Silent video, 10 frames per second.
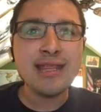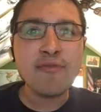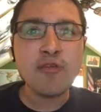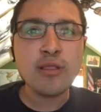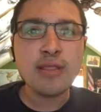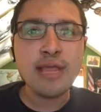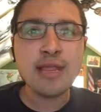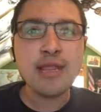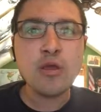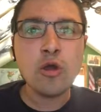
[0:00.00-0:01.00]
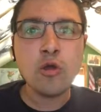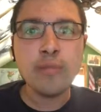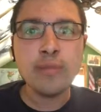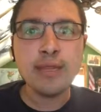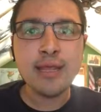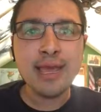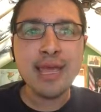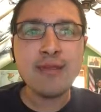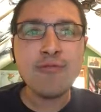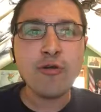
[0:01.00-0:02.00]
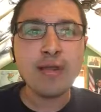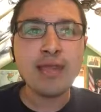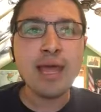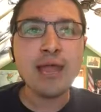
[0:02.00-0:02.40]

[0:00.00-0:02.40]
several dozen homes and forced